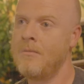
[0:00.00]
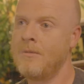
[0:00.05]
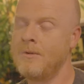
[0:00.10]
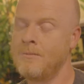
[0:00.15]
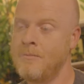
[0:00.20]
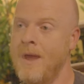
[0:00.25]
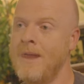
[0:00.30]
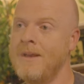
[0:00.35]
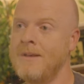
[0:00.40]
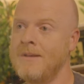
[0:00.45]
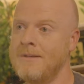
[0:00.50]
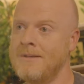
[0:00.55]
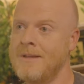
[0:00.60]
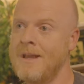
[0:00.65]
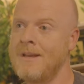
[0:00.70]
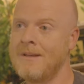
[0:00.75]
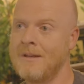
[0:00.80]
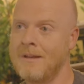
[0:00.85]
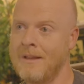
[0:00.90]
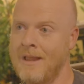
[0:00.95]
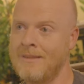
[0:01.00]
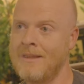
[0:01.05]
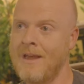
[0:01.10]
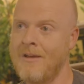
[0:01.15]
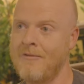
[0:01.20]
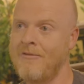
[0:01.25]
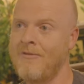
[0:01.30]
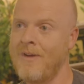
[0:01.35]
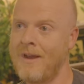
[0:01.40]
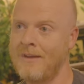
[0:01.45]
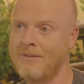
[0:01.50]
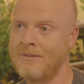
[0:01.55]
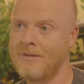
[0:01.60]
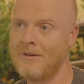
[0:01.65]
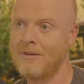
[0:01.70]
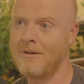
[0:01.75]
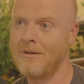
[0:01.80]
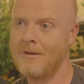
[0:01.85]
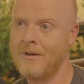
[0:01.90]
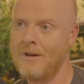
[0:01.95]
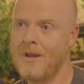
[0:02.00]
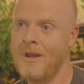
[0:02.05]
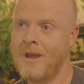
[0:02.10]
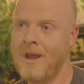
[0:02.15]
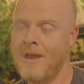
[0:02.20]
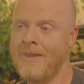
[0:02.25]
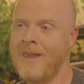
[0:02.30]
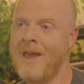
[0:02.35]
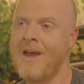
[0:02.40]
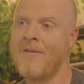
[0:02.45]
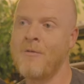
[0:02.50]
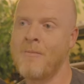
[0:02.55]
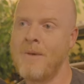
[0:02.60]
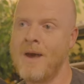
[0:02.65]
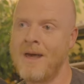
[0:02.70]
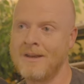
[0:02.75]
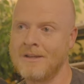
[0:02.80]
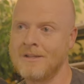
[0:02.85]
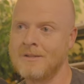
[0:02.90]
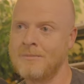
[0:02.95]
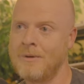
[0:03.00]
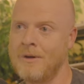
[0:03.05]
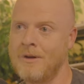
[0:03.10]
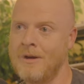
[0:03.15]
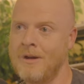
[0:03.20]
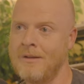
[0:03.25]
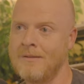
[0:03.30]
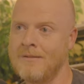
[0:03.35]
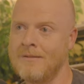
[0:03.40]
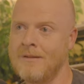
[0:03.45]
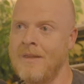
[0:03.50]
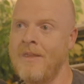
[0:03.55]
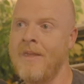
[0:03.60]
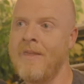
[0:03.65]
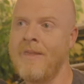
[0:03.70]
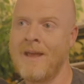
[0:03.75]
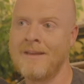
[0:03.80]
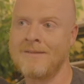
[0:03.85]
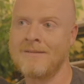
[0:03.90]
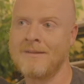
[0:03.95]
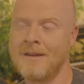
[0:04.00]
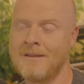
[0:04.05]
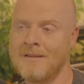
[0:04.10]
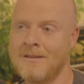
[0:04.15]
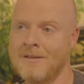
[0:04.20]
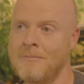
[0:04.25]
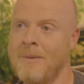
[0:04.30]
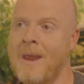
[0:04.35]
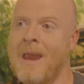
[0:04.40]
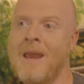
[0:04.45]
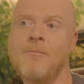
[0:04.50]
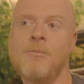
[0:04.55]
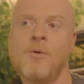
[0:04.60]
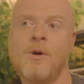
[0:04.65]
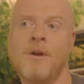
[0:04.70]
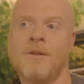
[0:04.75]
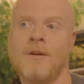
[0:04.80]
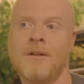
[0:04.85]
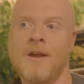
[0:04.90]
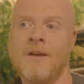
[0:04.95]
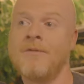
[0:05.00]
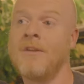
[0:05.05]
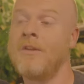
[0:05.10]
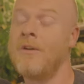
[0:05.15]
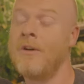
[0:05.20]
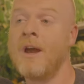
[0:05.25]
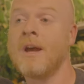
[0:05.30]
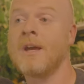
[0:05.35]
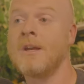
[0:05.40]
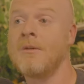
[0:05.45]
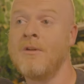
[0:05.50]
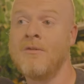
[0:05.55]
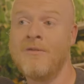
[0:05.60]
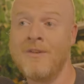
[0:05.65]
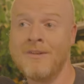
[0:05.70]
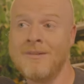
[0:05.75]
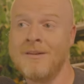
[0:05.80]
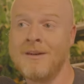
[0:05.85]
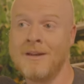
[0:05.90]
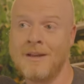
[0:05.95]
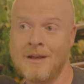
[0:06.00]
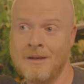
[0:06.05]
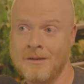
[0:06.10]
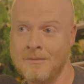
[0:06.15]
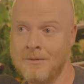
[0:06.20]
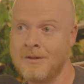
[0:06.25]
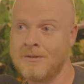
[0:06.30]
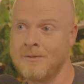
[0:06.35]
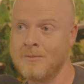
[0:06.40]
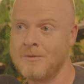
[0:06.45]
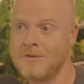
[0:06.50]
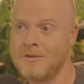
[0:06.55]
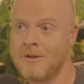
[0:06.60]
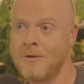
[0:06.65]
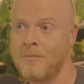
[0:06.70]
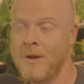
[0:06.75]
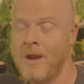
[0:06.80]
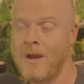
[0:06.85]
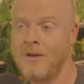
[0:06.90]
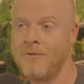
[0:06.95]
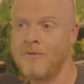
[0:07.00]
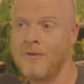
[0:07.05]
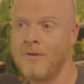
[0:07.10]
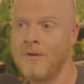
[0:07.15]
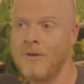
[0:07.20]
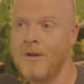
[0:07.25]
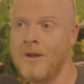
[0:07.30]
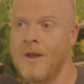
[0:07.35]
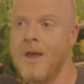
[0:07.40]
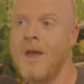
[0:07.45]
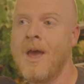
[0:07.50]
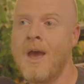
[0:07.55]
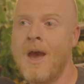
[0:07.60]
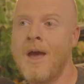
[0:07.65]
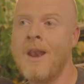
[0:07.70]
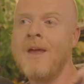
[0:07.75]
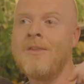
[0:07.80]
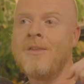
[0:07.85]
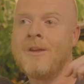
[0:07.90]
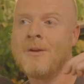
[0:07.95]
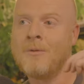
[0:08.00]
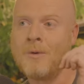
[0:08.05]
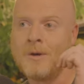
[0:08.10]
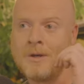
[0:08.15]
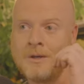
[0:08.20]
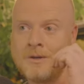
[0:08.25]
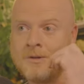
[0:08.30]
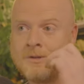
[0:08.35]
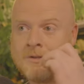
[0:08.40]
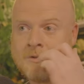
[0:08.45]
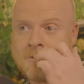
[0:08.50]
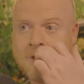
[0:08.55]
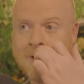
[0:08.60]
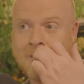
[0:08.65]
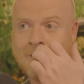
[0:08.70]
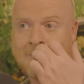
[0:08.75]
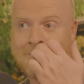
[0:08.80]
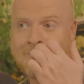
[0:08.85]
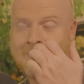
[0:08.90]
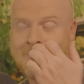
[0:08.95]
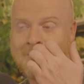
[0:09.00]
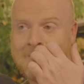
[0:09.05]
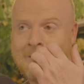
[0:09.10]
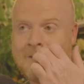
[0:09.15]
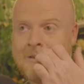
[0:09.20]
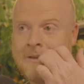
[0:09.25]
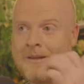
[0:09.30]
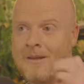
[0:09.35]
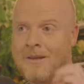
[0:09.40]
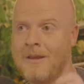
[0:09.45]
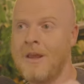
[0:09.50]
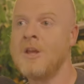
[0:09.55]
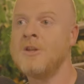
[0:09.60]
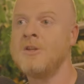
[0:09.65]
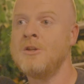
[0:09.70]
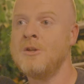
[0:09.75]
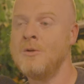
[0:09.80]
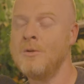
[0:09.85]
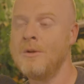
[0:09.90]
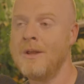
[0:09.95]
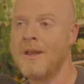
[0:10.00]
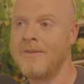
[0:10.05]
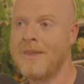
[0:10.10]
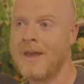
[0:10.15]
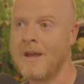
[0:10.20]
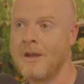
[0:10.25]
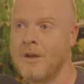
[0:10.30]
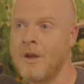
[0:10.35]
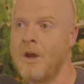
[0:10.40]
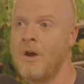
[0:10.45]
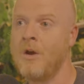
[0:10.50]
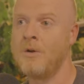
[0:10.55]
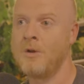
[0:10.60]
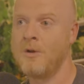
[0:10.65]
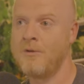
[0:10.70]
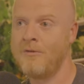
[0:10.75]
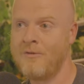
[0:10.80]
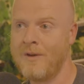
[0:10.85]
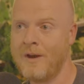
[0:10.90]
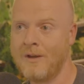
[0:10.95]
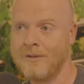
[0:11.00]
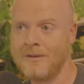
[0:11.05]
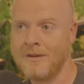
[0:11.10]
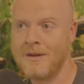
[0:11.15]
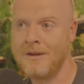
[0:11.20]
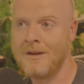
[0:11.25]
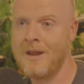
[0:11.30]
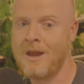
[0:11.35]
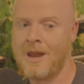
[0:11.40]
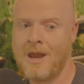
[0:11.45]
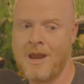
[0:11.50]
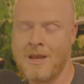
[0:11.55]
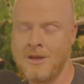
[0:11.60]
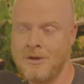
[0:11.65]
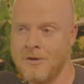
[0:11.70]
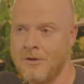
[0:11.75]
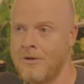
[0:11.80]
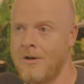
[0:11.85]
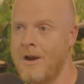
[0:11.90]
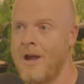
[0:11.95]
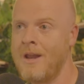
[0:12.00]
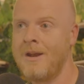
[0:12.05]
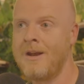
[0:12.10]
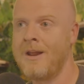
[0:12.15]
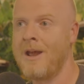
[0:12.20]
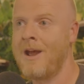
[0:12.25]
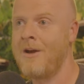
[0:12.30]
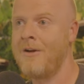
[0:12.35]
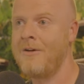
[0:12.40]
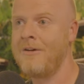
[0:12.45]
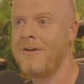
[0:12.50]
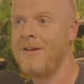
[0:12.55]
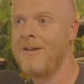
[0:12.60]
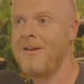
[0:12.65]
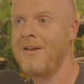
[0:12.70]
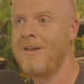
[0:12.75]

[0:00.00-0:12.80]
men tend to let that fester and they have a bad experience. And then that's like this pain point in their life that they're not going to revisit again because it was so painful. And I think one of your strengths is you let that go. You felt it and you cried it out